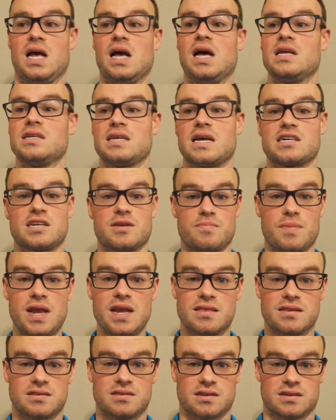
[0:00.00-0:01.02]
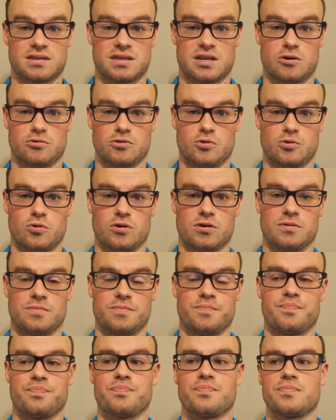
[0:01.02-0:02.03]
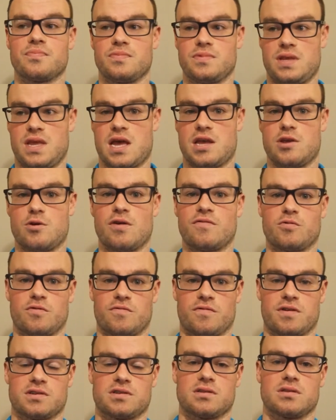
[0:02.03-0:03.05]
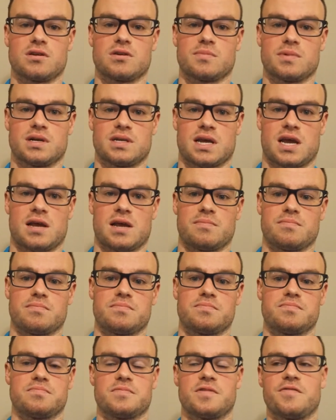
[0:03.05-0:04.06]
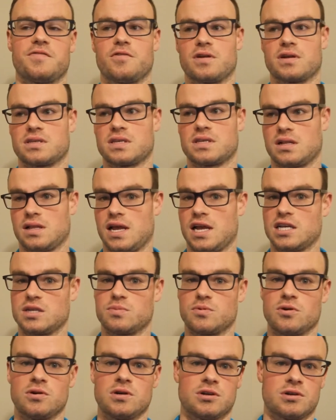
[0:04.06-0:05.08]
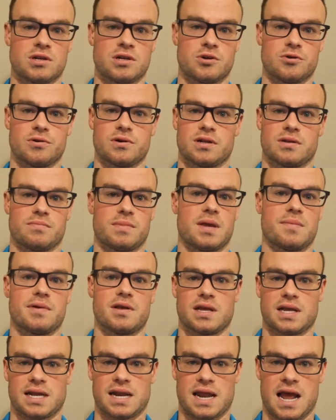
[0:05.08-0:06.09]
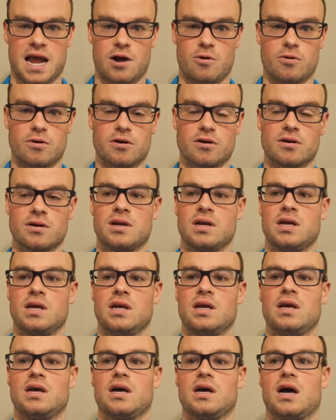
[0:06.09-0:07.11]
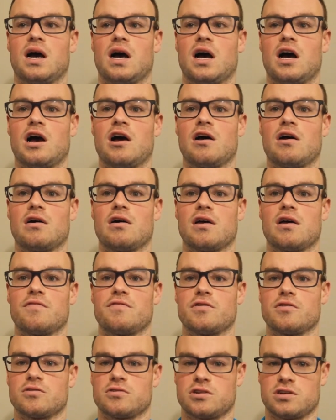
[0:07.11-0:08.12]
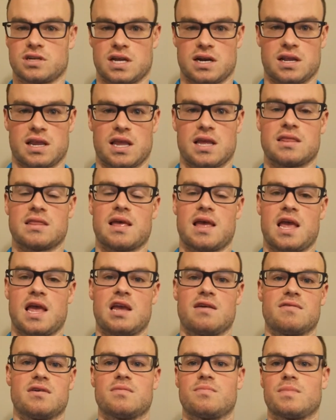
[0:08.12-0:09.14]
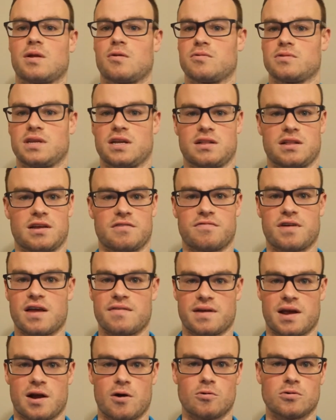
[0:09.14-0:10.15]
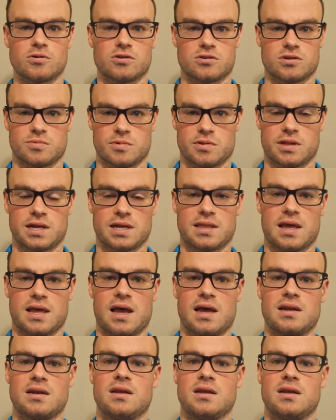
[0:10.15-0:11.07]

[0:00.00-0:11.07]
To actually make this Excel tool, yeah, you have to invest a little bit of time. If you're an Excel expert, you can do it in maybe like an hour. If you're just kind of getting the hang of it, maybe it'll take like 5 hours or something like that.